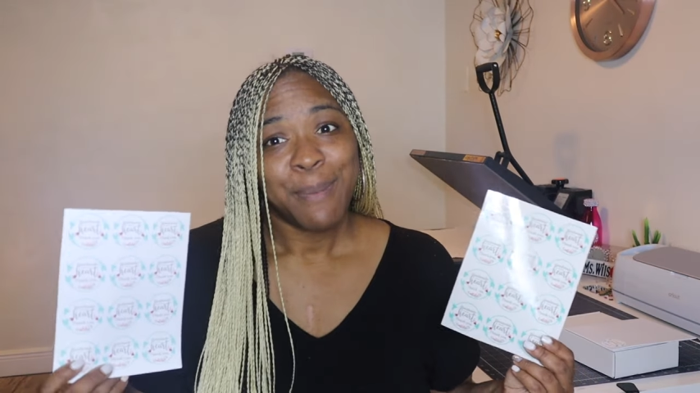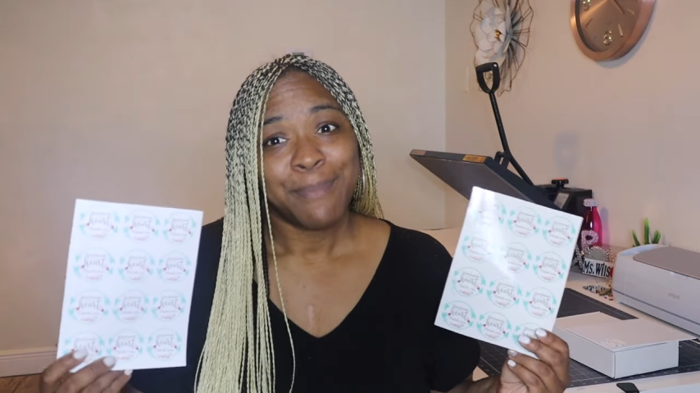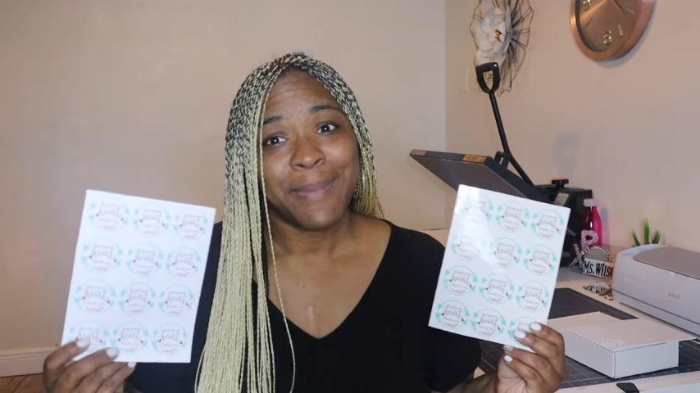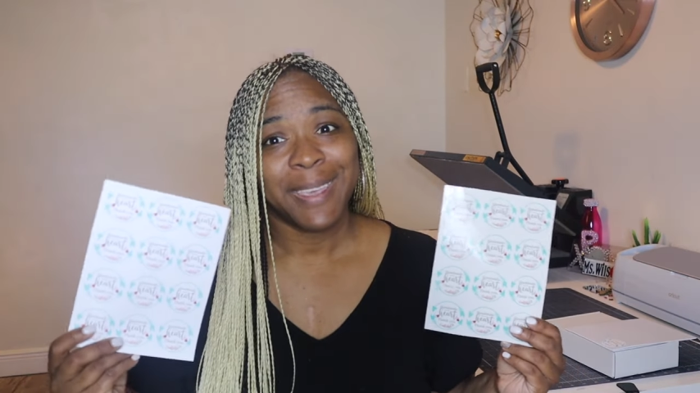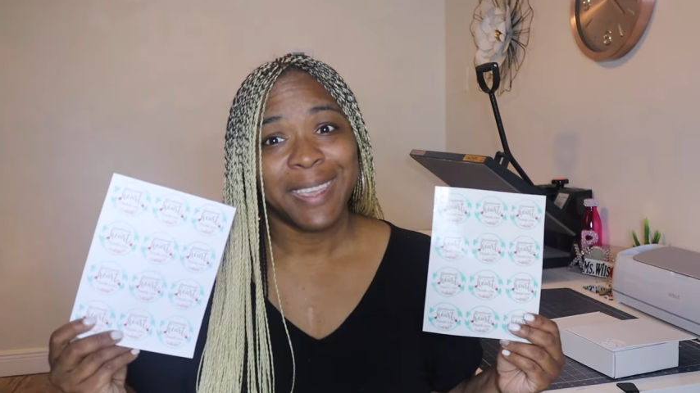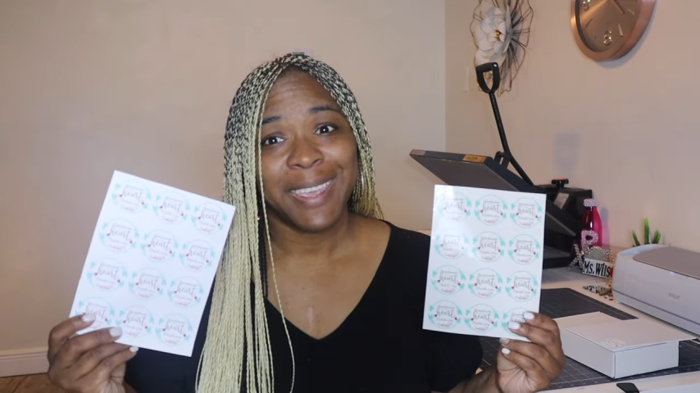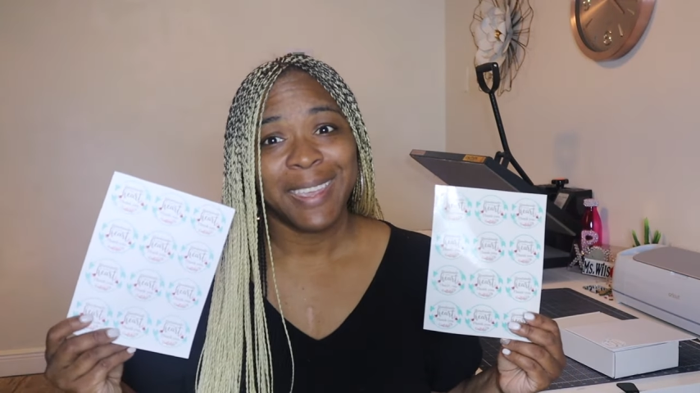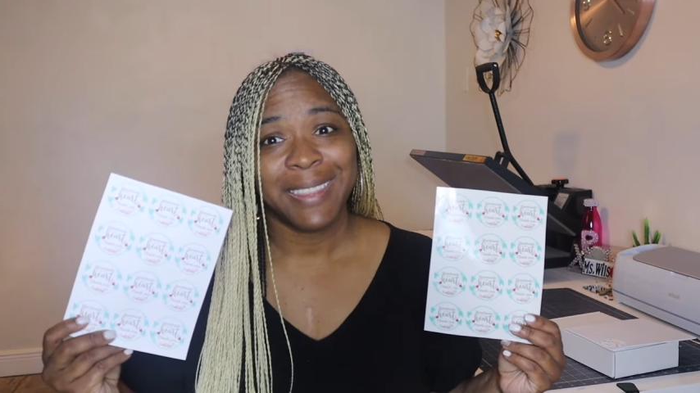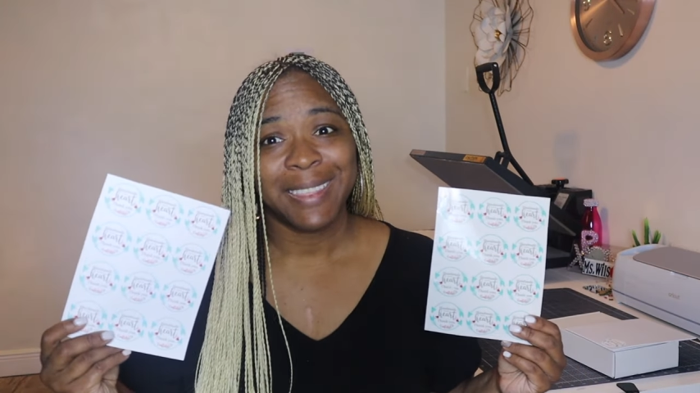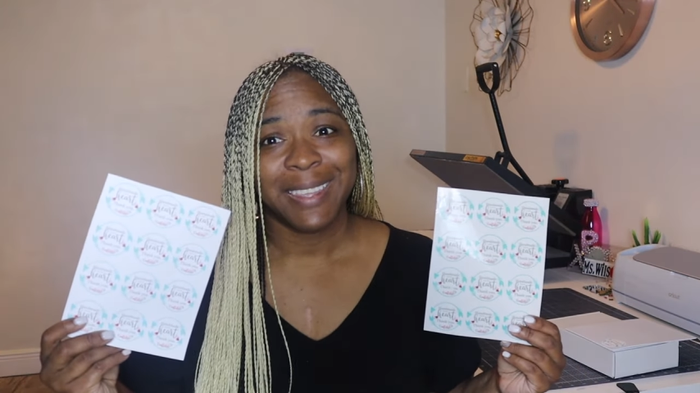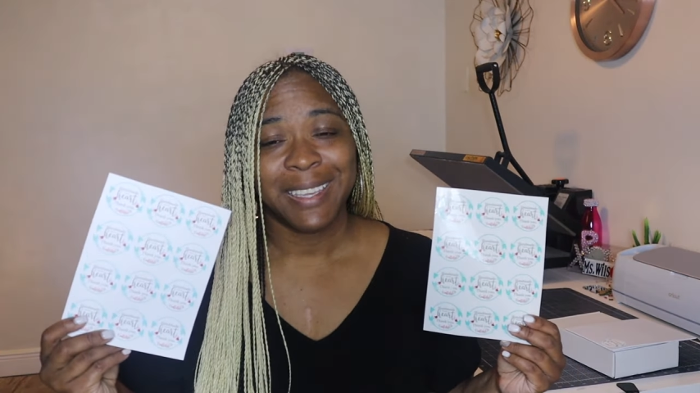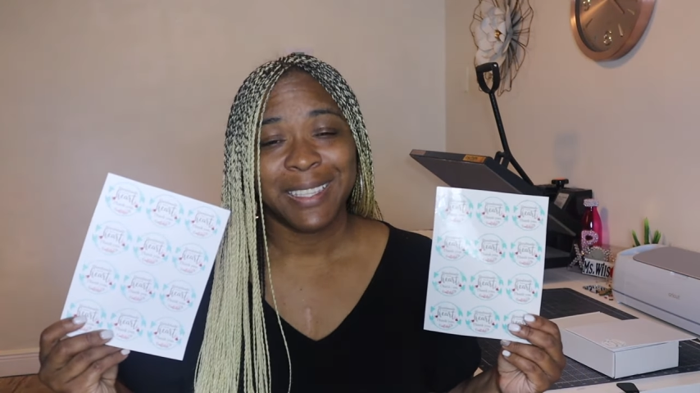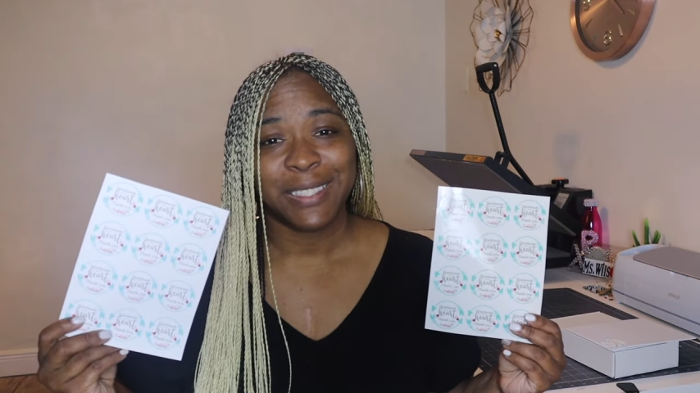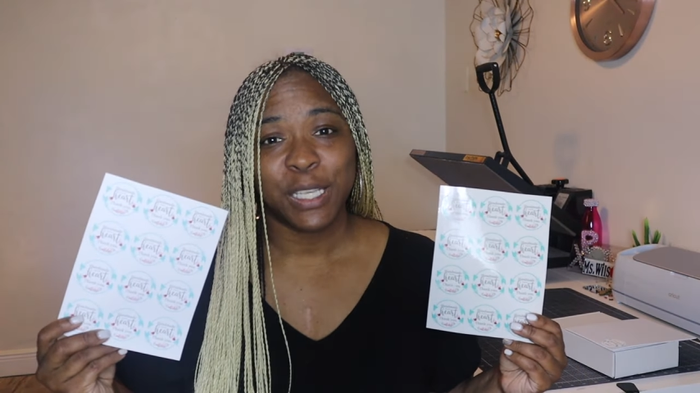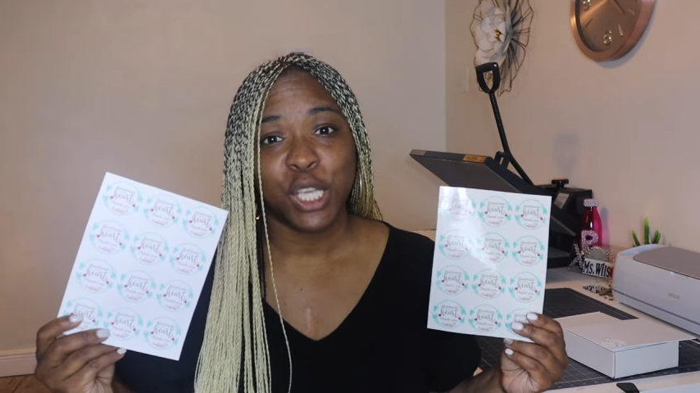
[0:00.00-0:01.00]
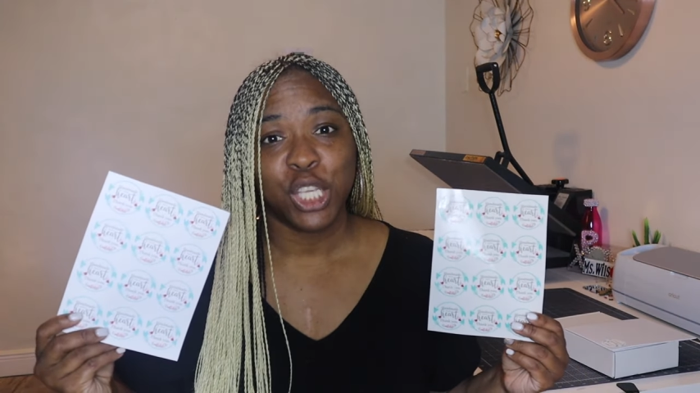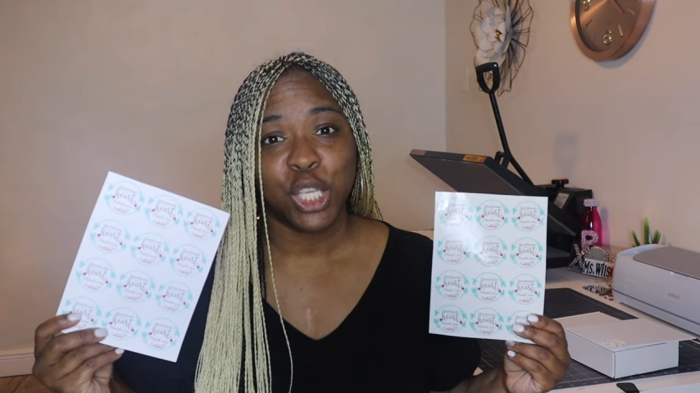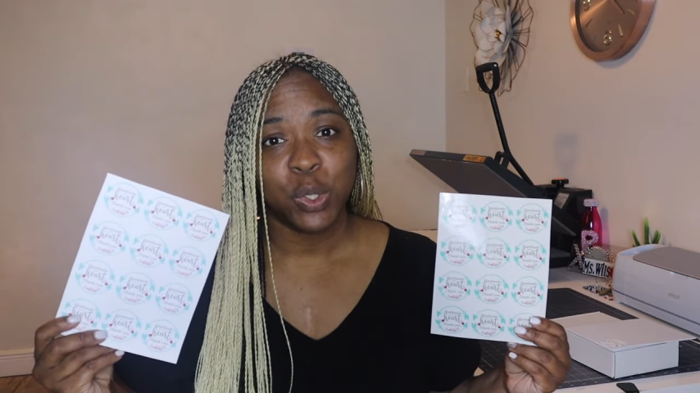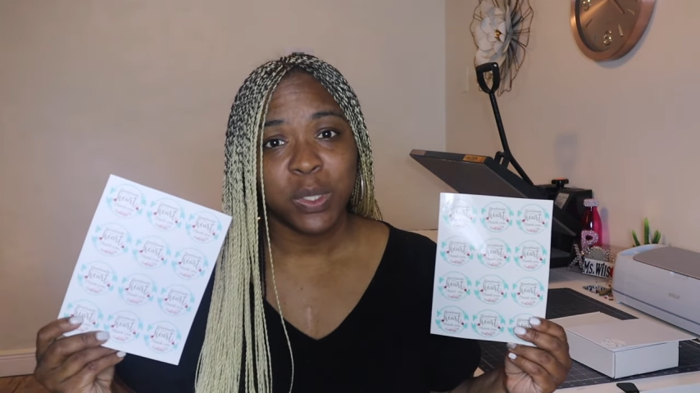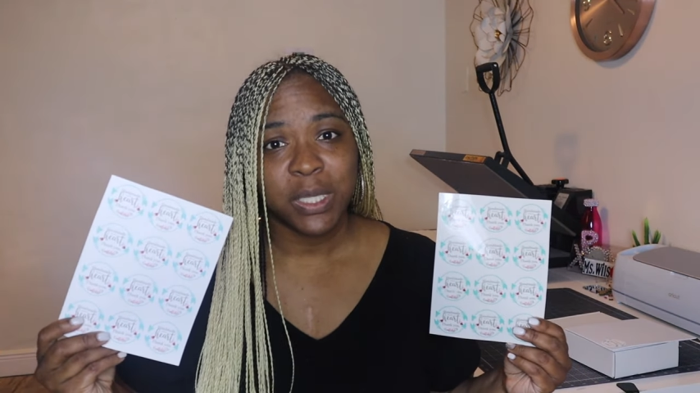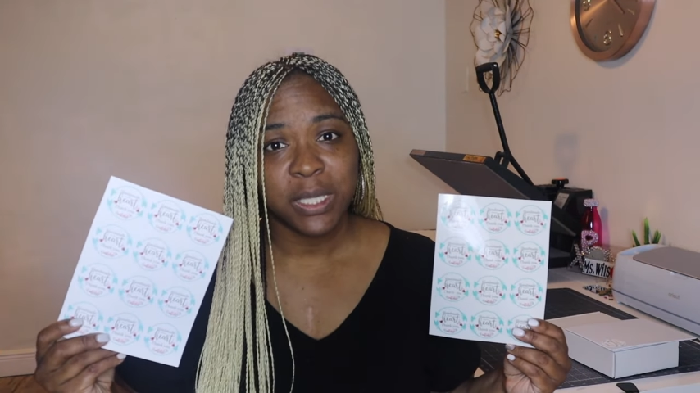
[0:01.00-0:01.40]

making these cute